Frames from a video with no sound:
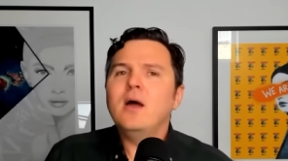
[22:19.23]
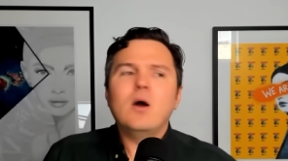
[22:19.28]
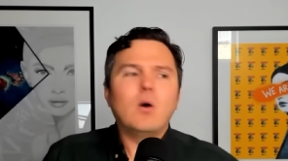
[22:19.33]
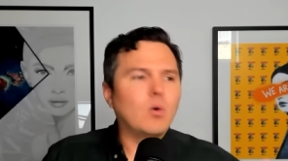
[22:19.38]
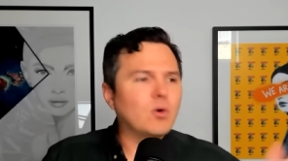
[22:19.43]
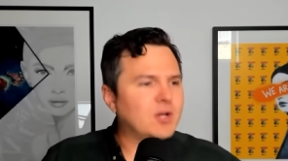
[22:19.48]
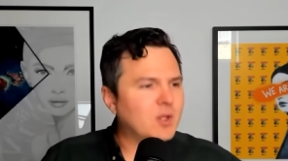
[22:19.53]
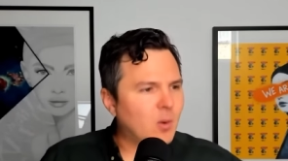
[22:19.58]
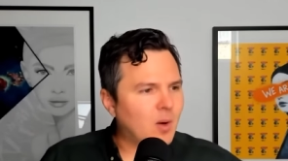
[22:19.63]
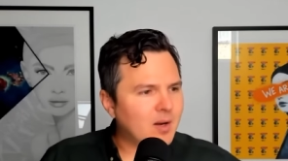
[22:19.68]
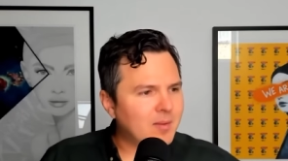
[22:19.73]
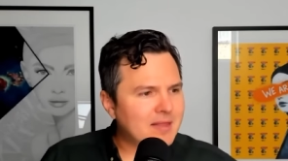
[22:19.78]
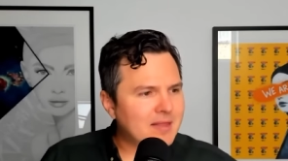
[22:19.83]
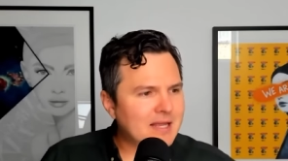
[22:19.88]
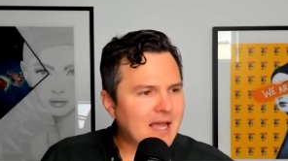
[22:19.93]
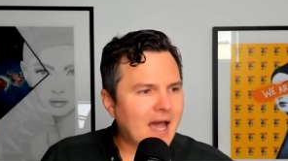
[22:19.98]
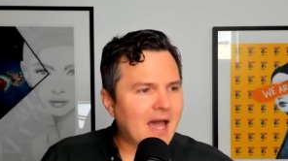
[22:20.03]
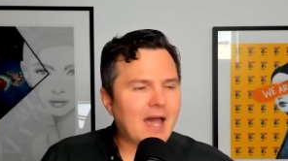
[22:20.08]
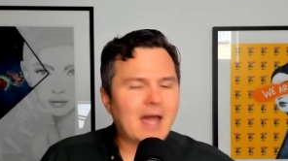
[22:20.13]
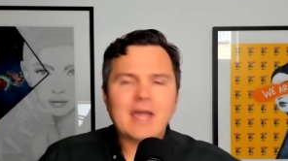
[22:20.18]
Or do you want to be the
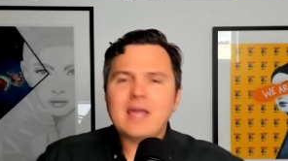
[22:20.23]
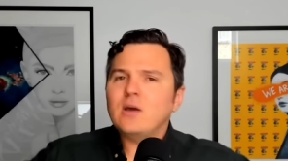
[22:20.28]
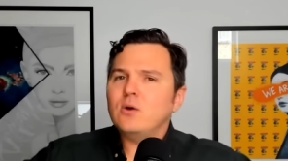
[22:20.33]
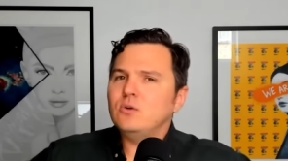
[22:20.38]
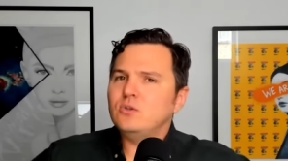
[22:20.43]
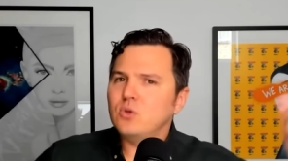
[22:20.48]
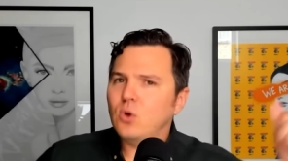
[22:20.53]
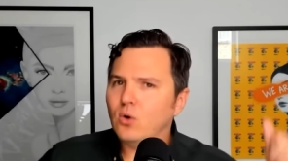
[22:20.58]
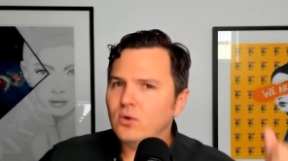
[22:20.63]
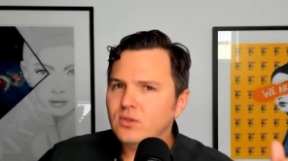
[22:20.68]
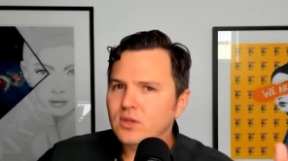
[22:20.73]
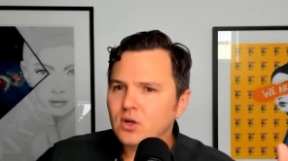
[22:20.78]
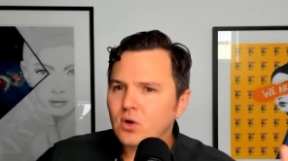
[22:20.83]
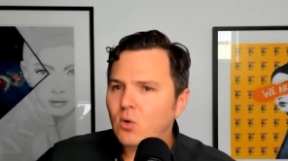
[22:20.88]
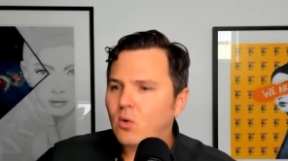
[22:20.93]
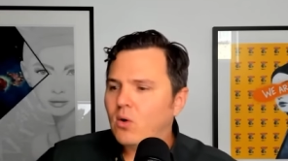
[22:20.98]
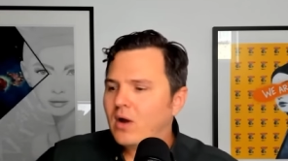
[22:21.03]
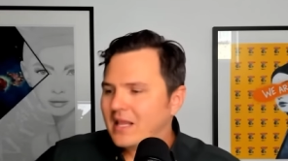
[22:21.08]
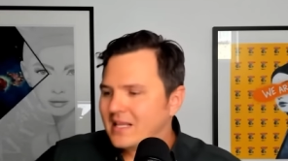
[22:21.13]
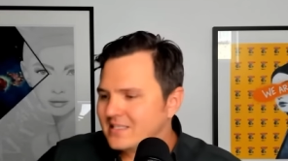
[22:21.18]
guy who's holding the
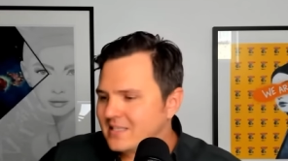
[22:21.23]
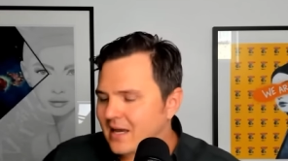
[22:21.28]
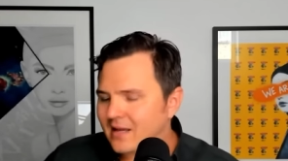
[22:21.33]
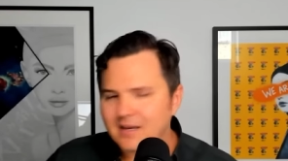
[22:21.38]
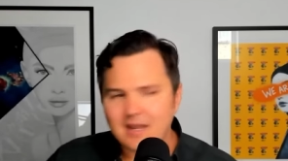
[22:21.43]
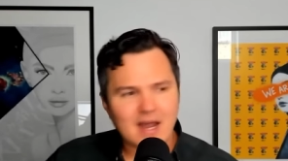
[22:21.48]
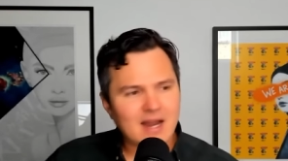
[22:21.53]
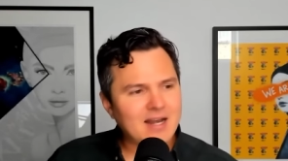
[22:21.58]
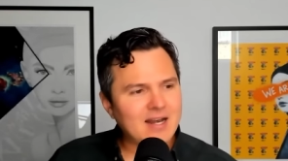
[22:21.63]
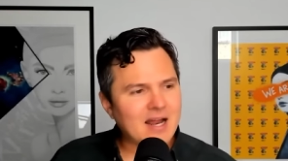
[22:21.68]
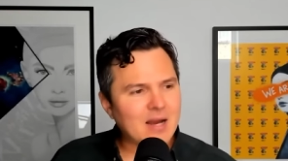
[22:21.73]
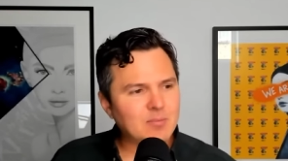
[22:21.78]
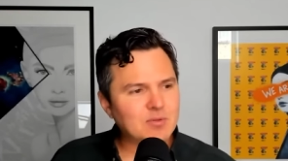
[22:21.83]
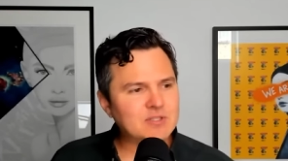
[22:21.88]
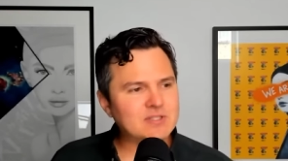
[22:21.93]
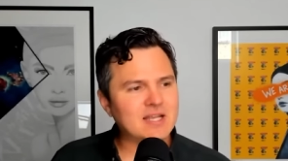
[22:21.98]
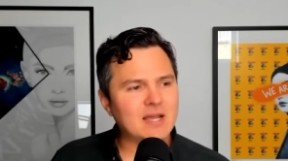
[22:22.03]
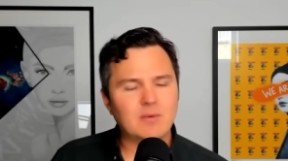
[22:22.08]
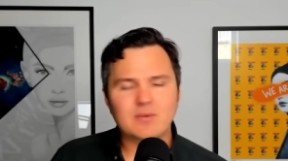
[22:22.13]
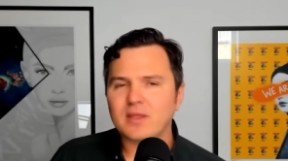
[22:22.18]
coin that's down ninety-nine
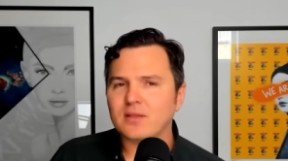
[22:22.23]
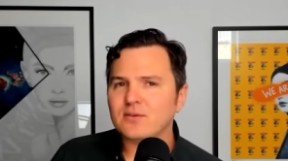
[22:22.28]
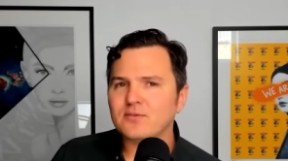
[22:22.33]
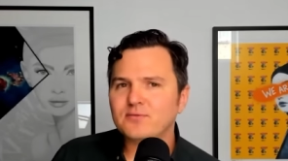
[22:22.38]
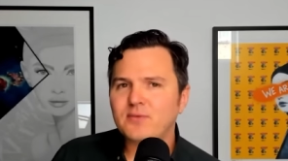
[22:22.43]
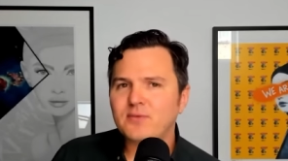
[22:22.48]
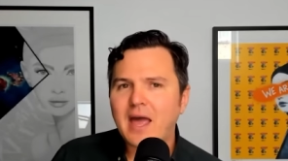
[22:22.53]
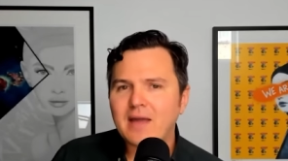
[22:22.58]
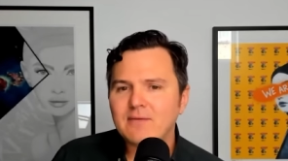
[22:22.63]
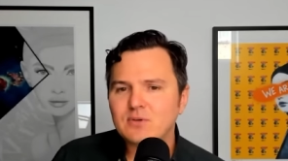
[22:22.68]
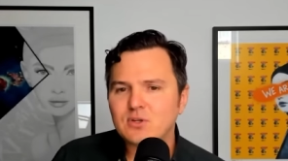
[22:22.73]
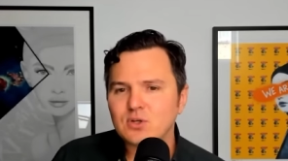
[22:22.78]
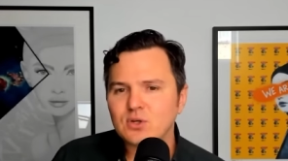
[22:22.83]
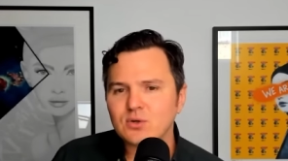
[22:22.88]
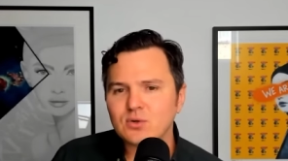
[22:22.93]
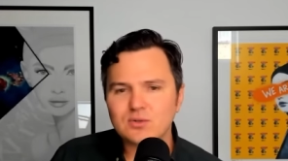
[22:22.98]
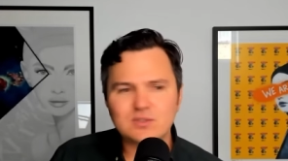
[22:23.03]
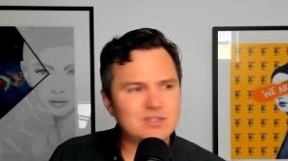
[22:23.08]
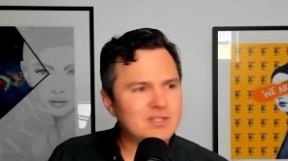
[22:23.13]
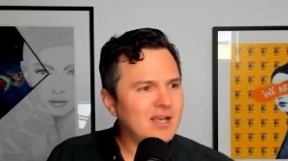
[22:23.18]
percent with the other five
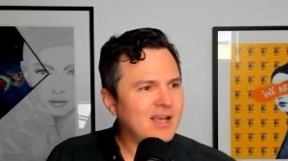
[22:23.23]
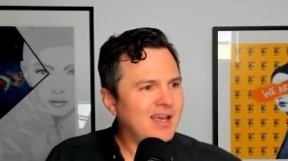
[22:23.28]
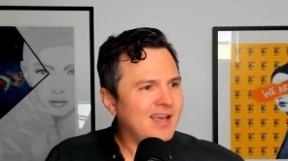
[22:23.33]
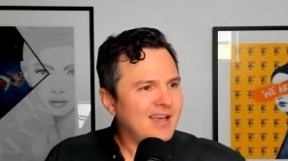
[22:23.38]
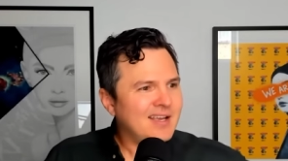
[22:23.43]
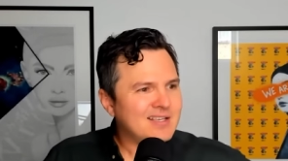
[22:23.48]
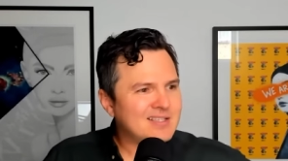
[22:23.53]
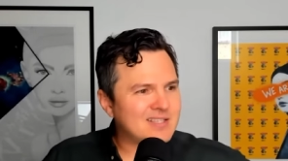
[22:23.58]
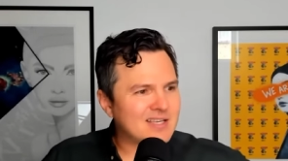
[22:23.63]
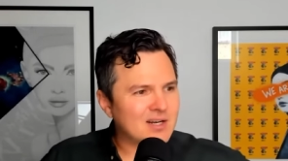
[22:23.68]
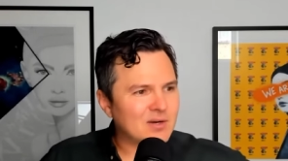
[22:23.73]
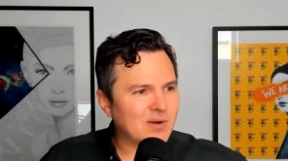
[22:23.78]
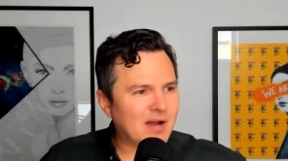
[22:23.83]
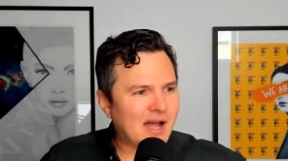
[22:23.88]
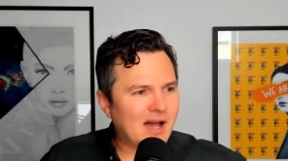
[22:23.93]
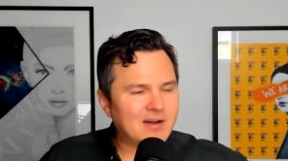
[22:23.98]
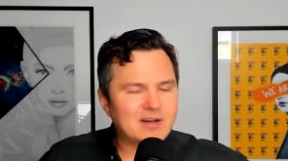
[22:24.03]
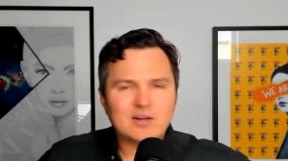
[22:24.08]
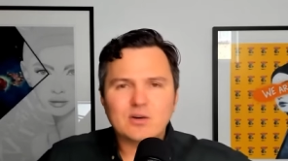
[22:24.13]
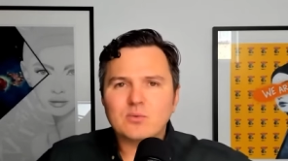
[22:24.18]
dudes sitting
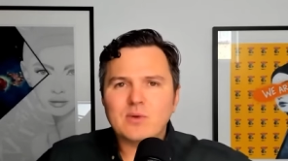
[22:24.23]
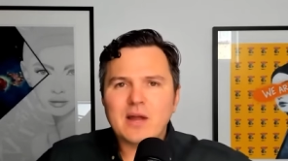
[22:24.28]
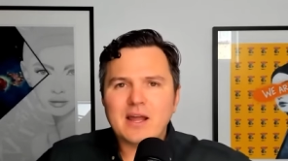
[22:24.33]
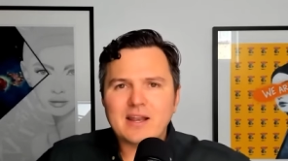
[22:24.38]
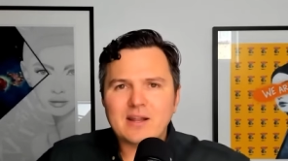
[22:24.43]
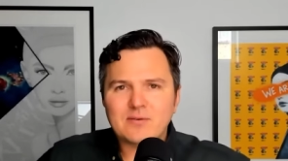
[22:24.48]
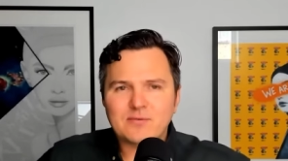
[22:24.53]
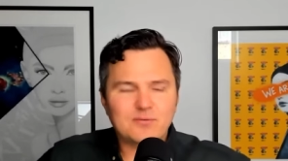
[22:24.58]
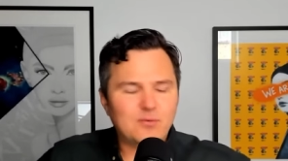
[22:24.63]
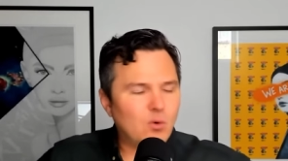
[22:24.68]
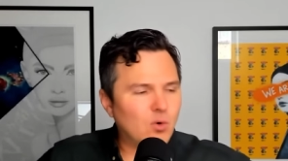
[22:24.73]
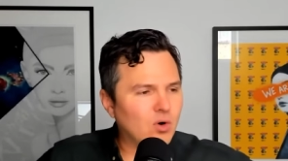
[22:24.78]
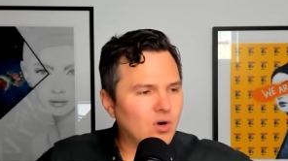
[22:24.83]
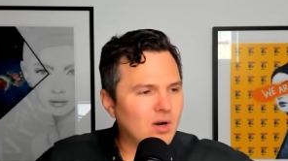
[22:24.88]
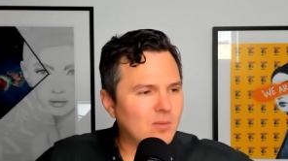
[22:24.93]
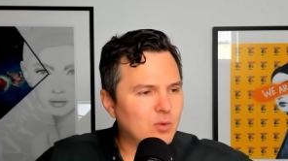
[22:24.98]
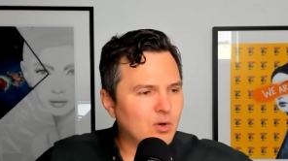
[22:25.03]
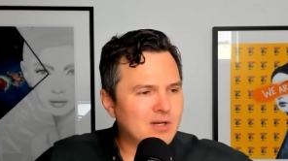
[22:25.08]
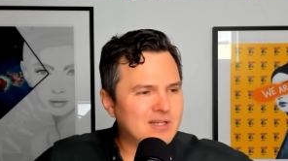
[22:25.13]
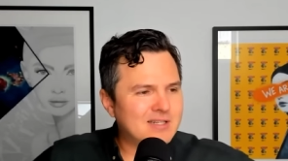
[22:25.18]
around in a Reddit
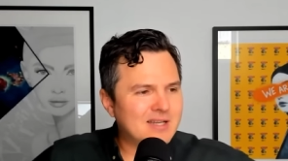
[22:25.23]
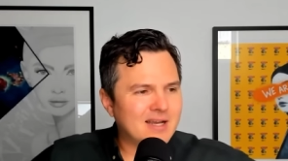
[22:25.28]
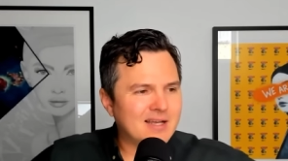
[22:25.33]
forum or a,